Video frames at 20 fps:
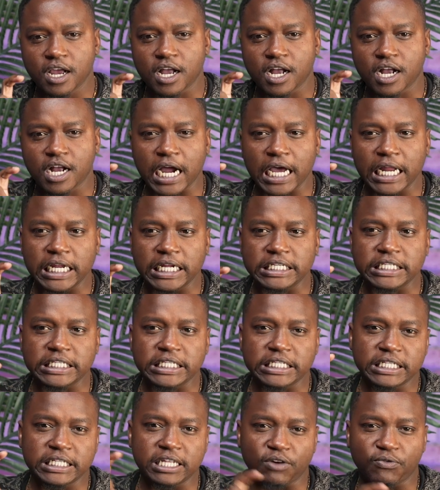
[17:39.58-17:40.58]
colors.
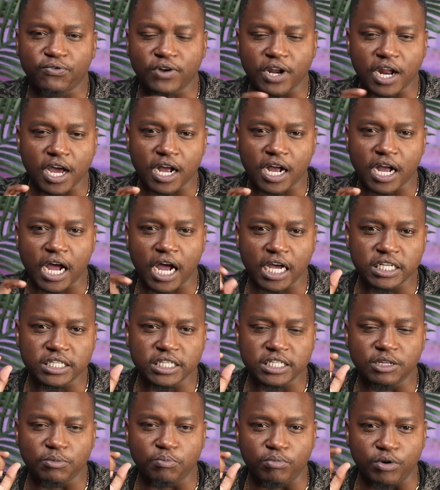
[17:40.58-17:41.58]
The flag has
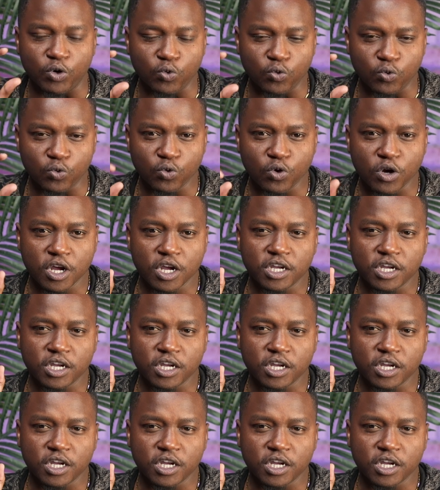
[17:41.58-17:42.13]
the blue,